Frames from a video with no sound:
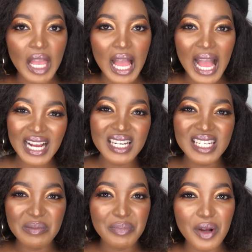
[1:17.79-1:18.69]
acne
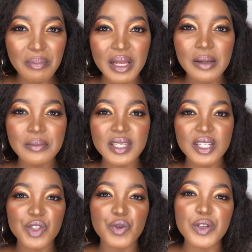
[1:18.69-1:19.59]
problems and
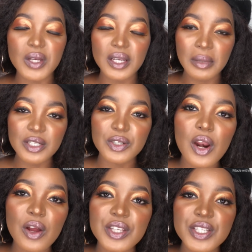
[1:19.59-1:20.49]
she went to a
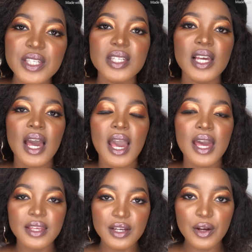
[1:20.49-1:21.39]
dermatologist
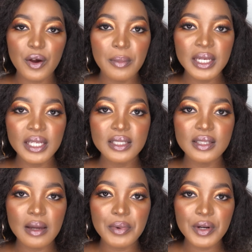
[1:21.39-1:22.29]
and they recommended
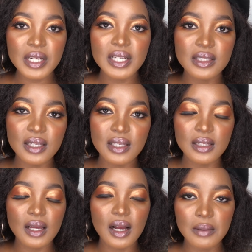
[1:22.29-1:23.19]
some products. They
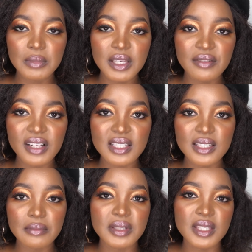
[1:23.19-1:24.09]
gave her
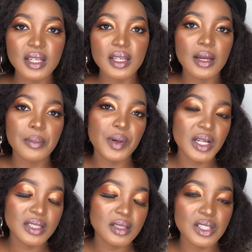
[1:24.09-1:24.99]
some skincare
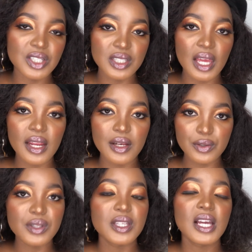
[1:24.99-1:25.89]
products that she started
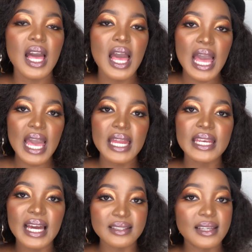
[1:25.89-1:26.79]
using, and
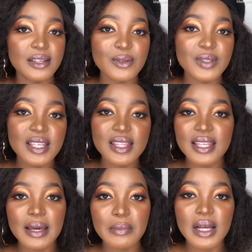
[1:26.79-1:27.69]
I started using
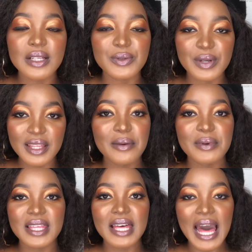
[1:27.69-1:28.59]
them together
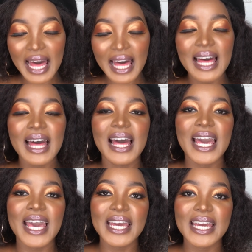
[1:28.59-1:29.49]
with her,
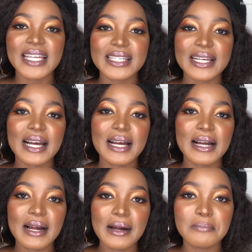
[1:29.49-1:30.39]
and
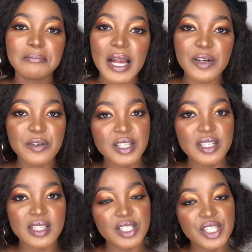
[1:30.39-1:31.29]
I
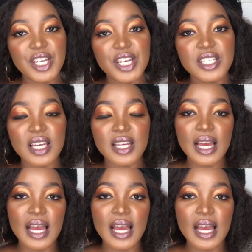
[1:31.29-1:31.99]
noticed a change, and